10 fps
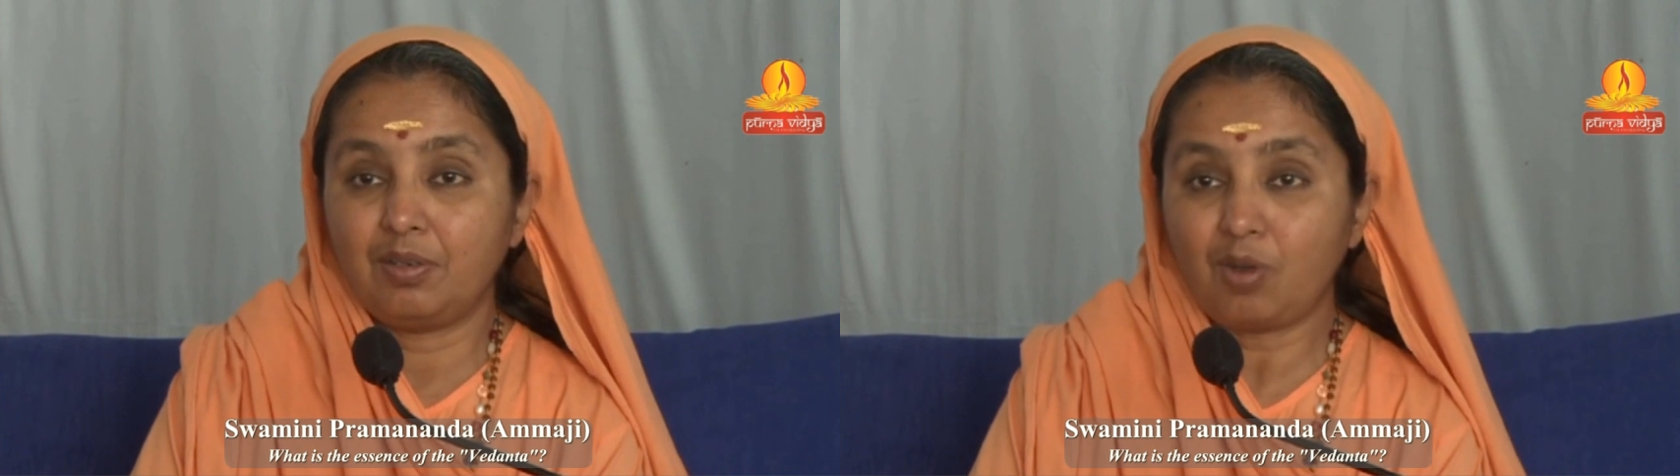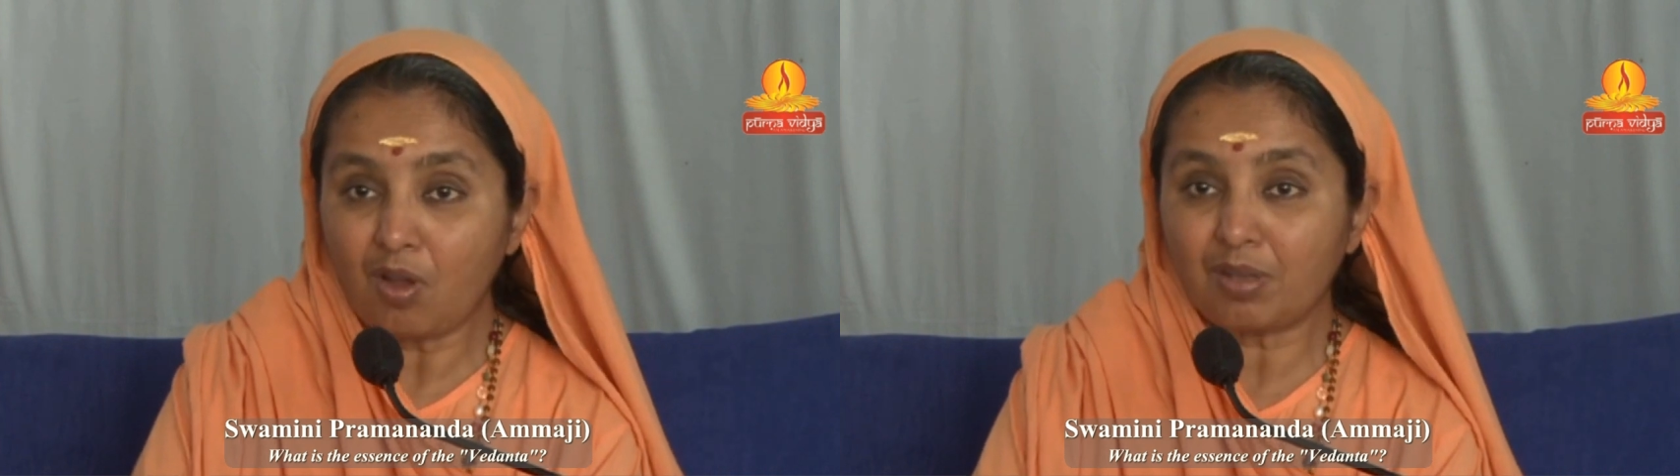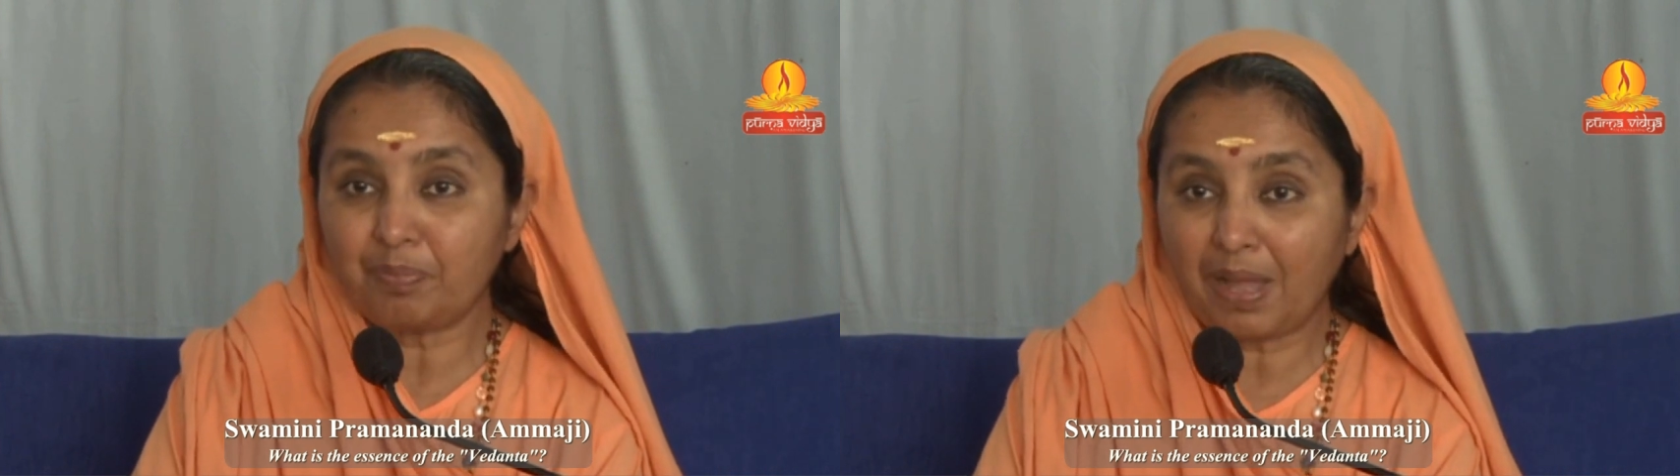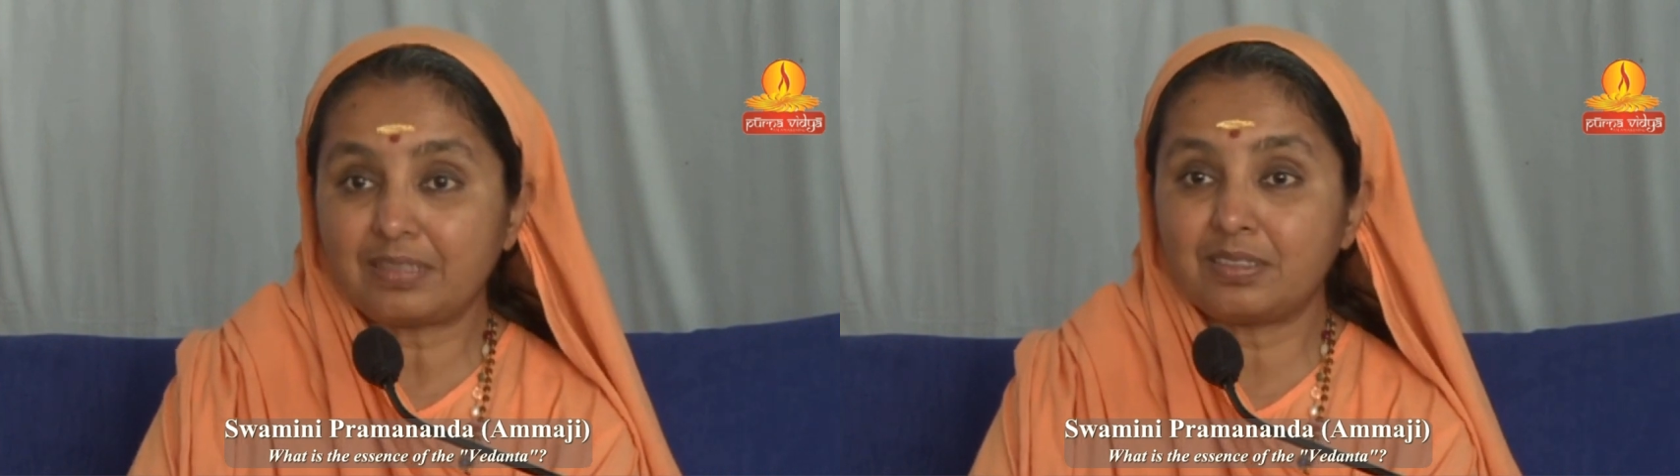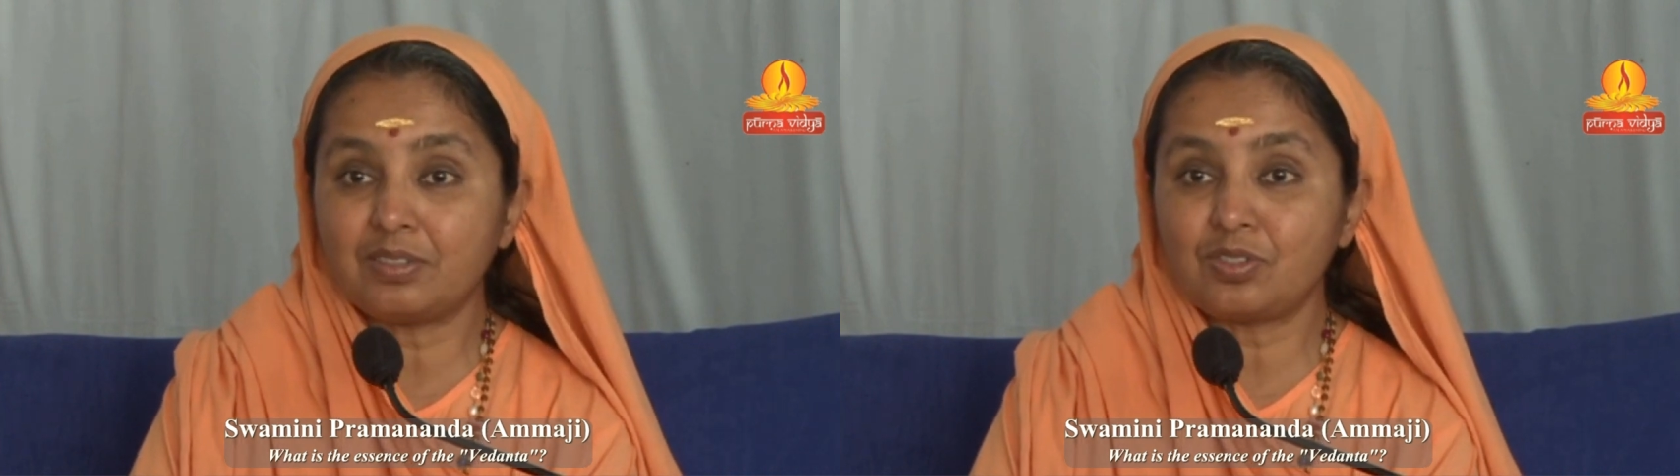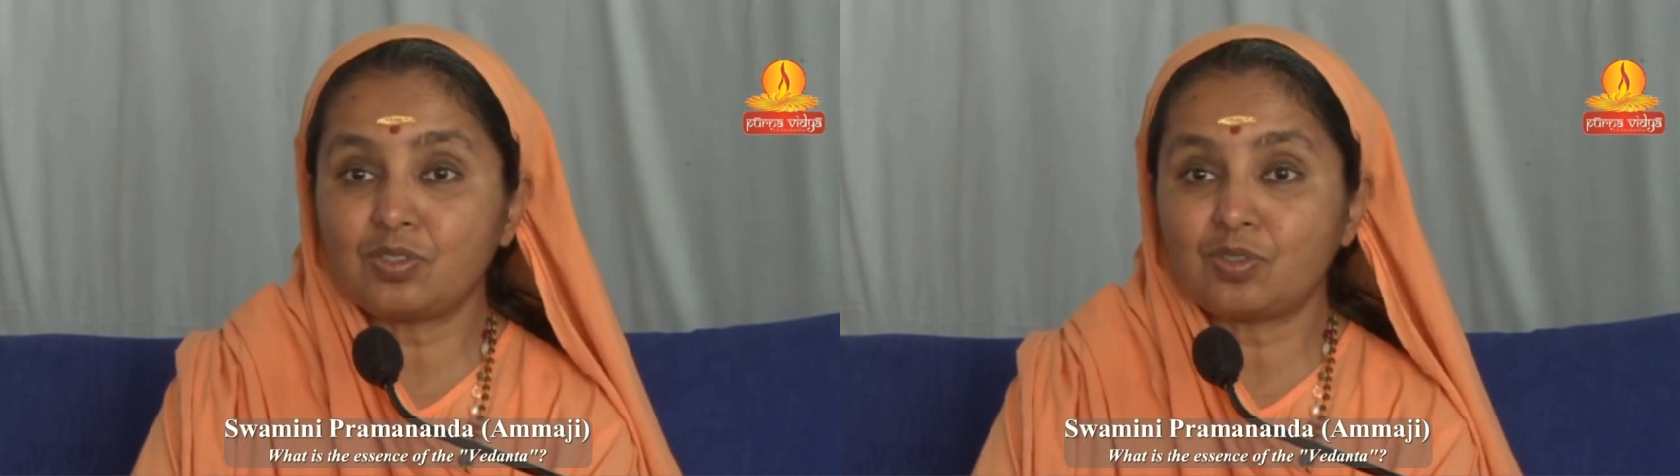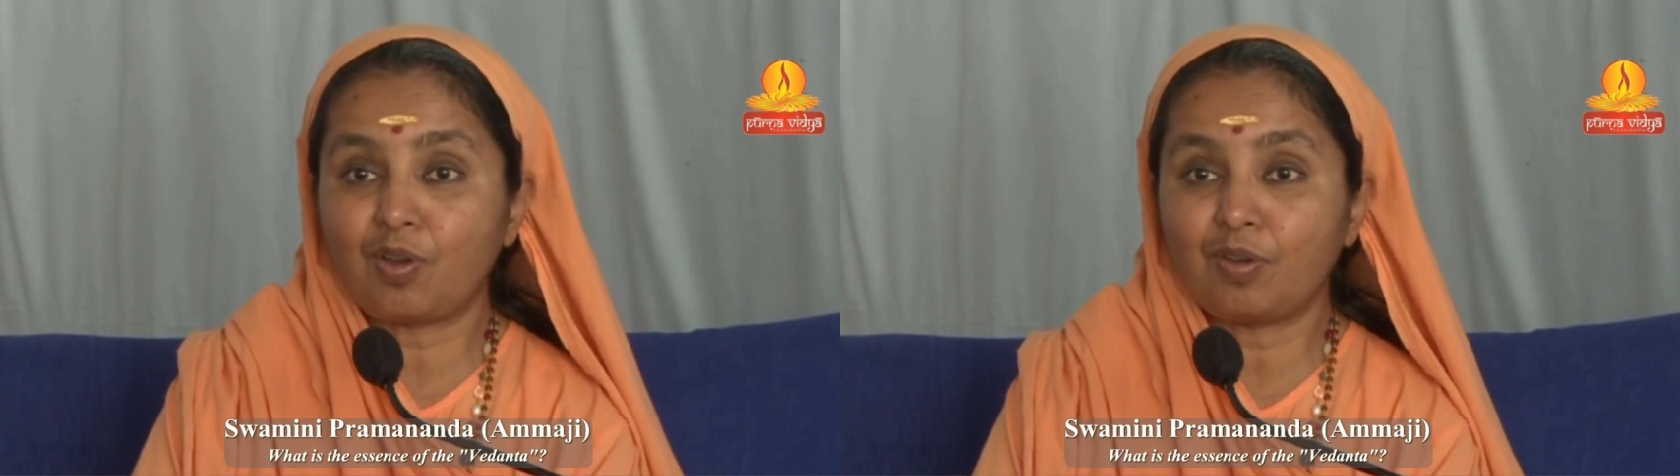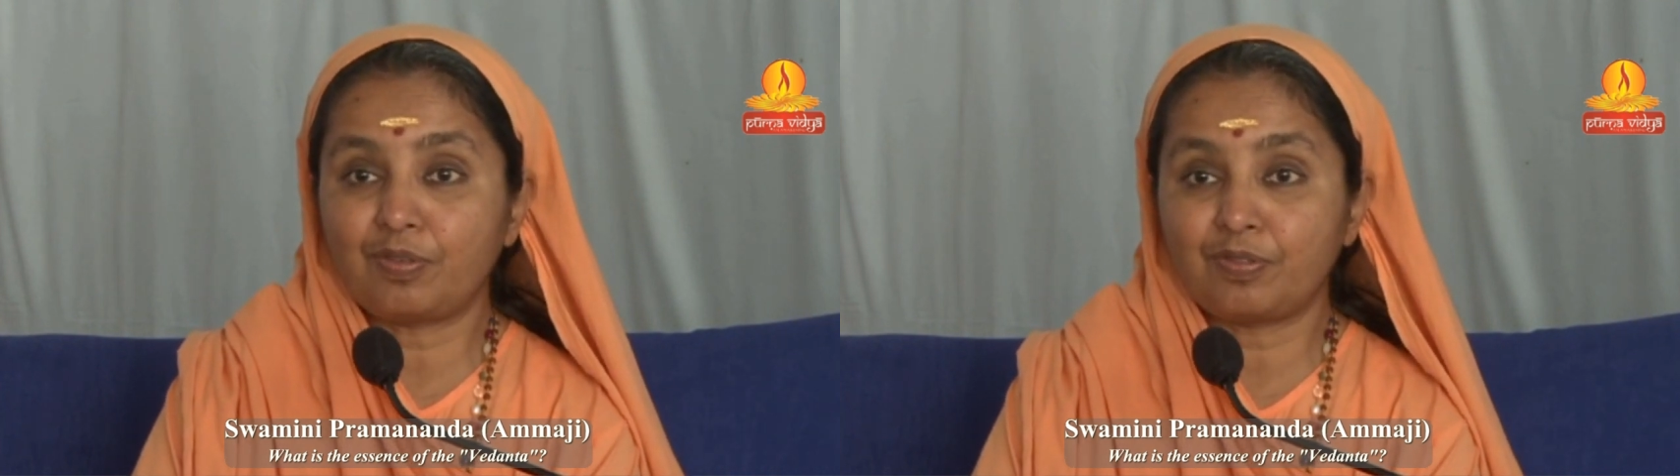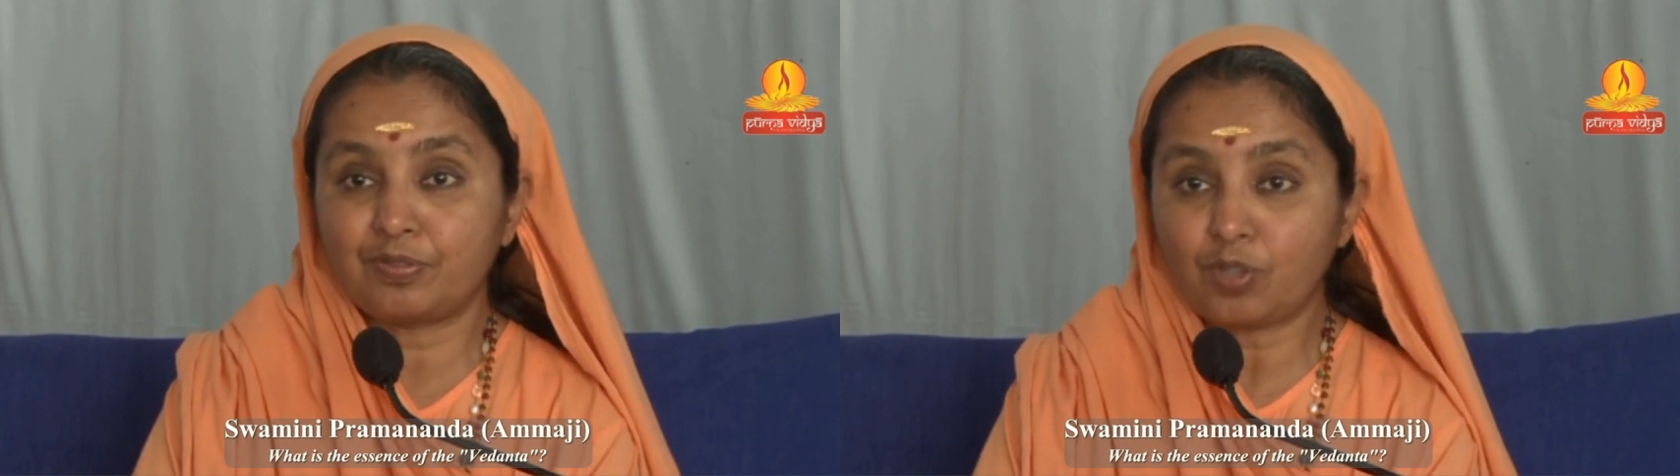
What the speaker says: wrong patterns of